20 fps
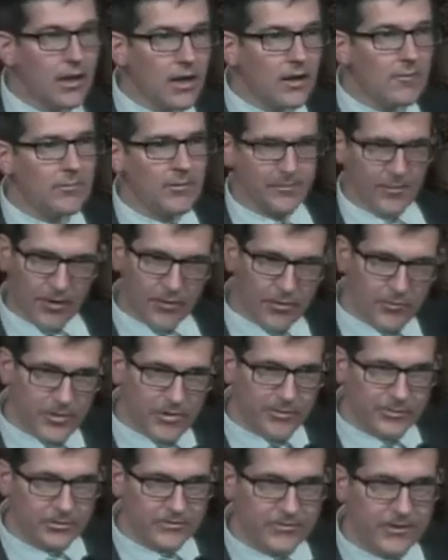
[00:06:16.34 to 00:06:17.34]
But other
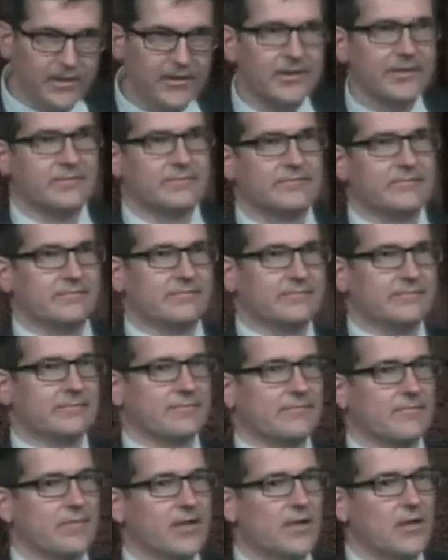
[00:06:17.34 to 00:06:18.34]
people have done it.
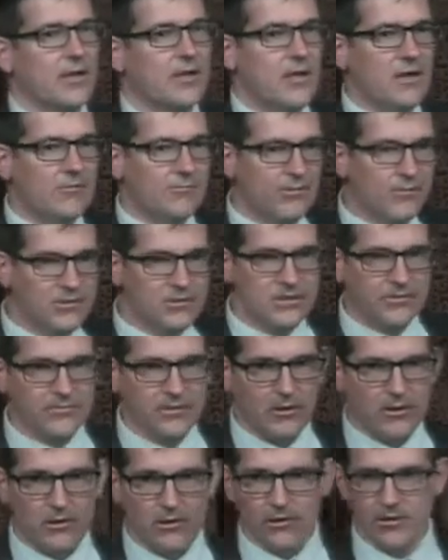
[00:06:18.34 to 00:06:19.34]
First of
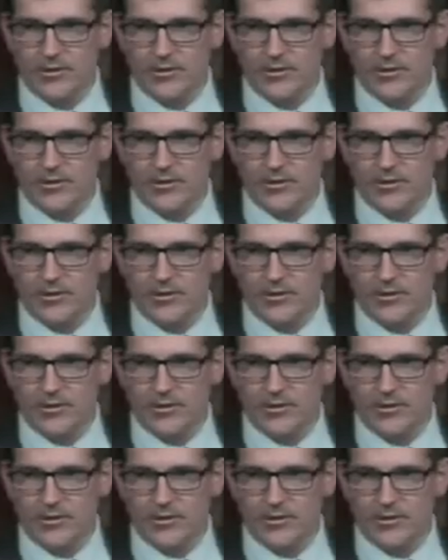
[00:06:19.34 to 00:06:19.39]
all,